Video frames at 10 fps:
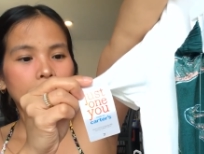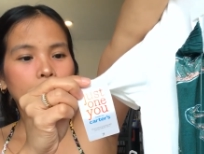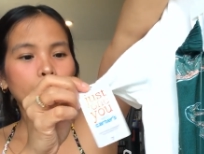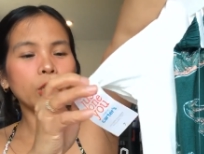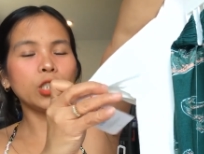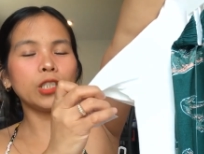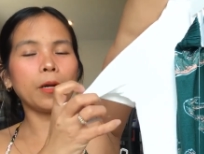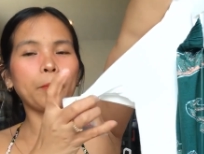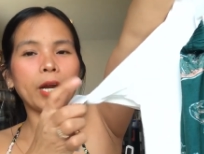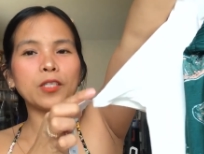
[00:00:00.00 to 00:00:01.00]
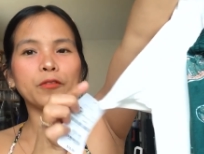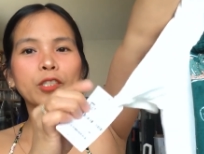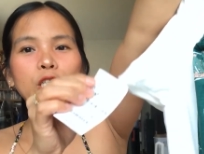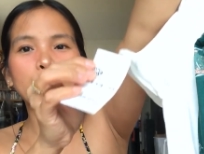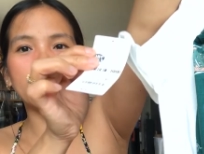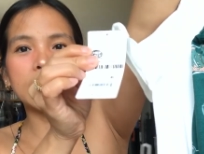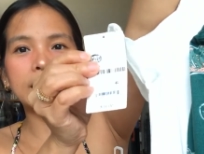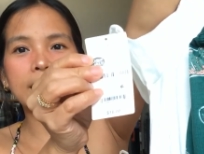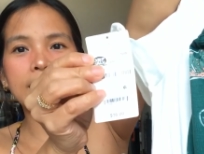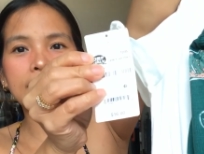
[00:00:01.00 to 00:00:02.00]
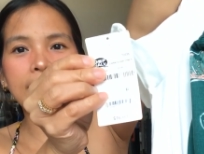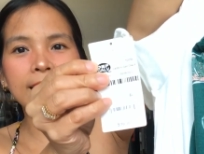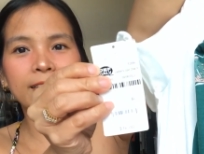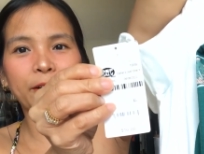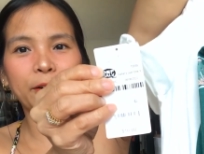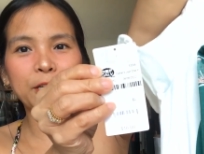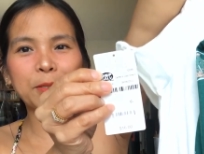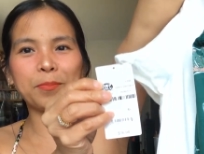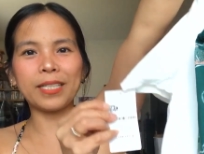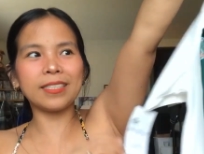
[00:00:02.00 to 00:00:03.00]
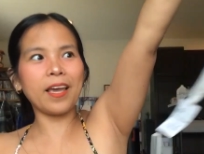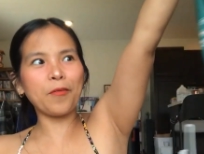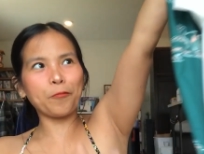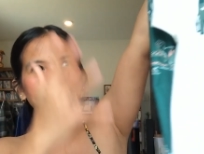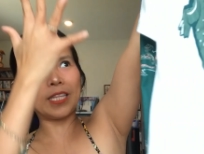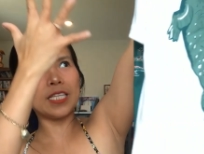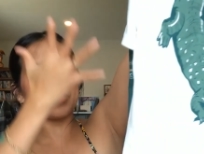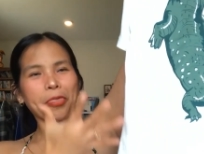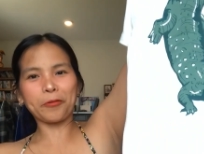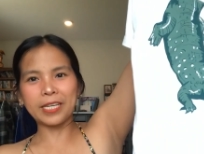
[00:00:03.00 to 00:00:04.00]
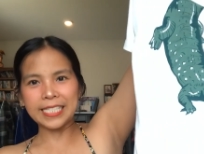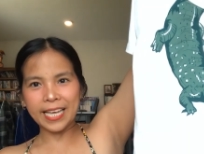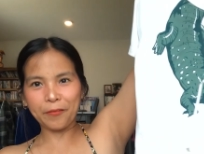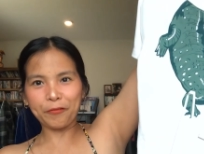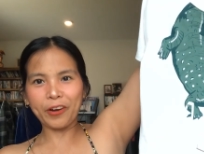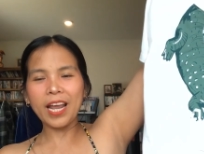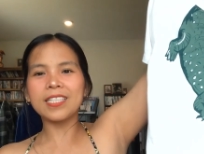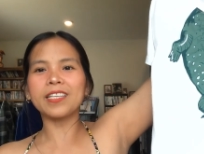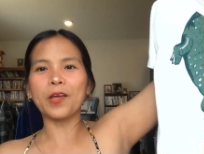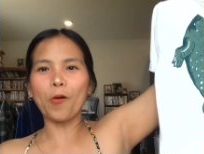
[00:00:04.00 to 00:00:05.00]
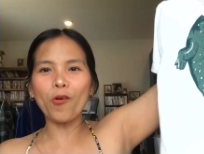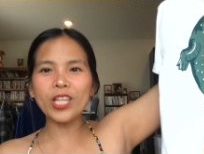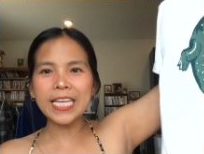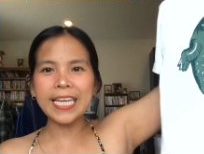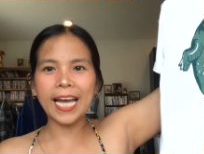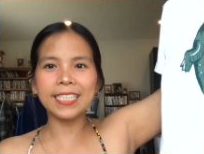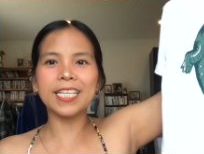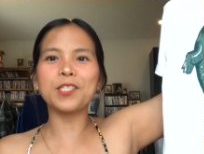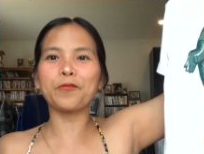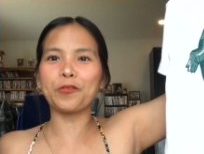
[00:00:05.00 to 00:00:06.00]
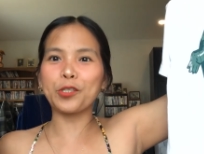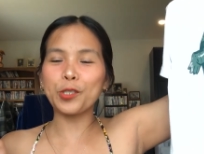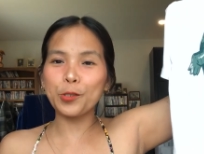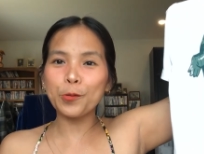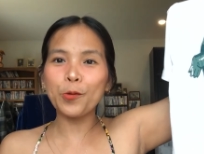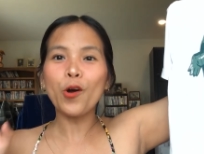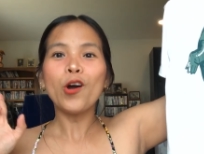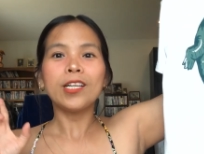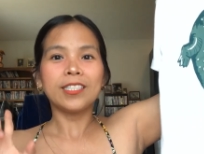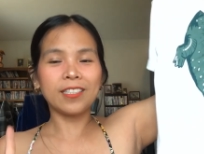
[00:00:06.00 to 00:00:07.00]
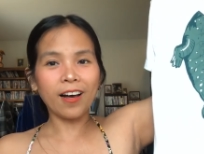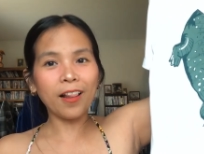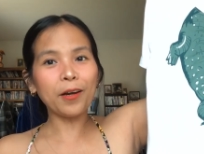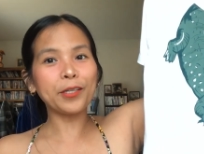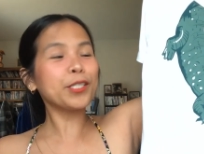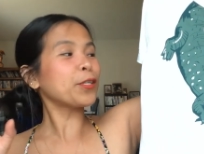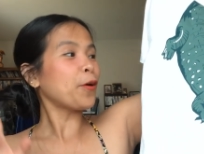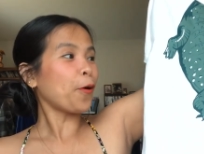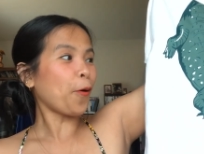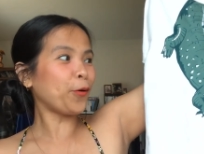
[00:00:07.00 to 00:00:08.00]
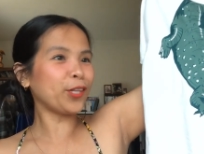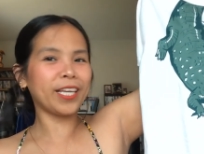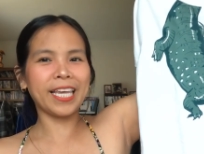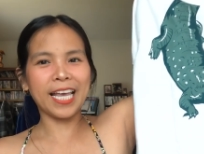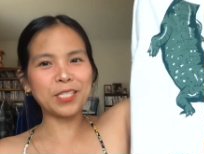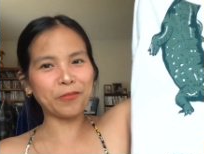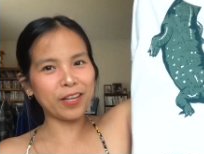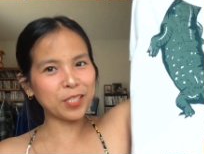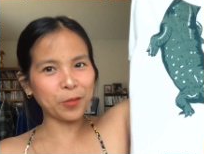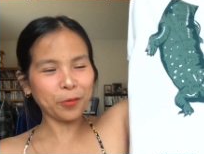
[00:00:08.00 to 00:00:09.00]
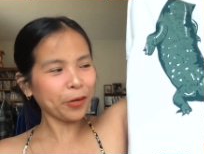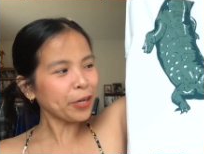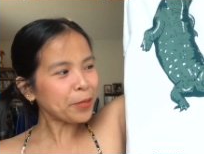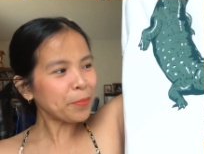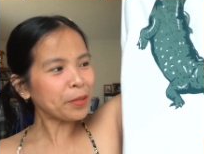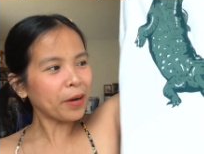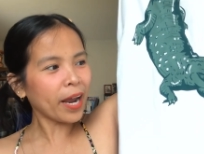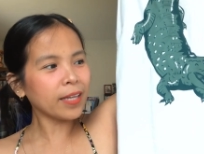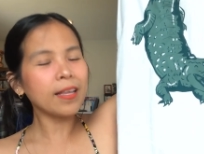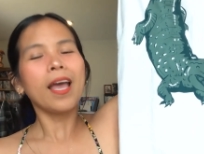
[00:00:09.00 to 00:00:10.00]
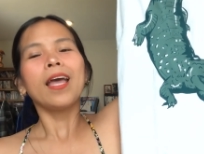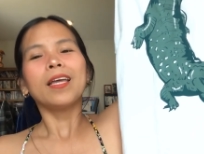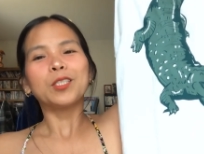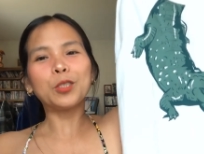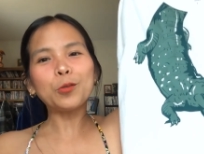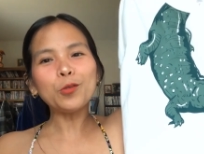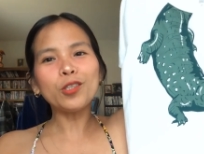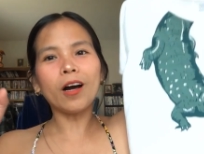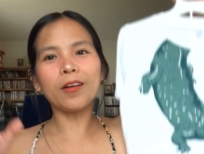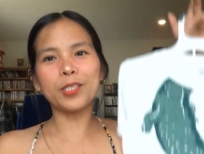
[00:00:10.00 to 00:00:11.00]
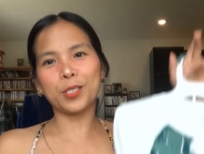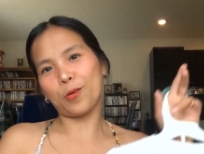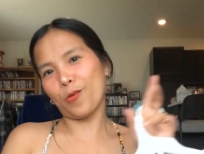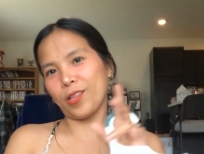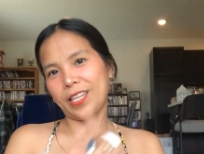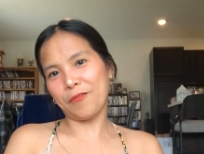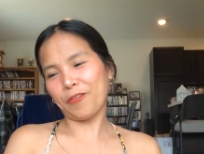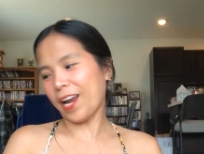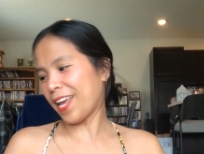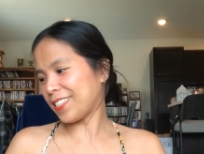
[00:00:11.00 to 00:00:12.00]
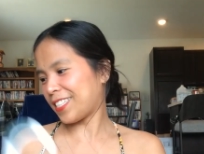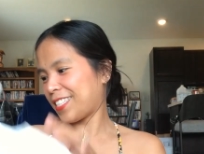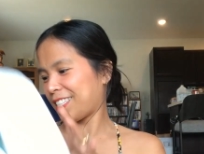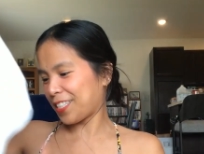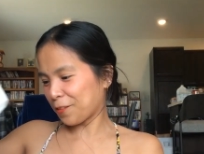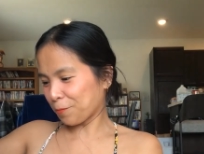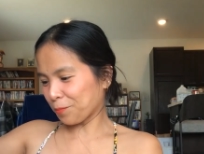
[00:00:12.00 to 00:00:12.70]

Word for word: the original price for this one is sixteen dollars, but then for this three set, friends, I only got this for two dollars only. Yes, friends, you heard me right, two dollars only, friends.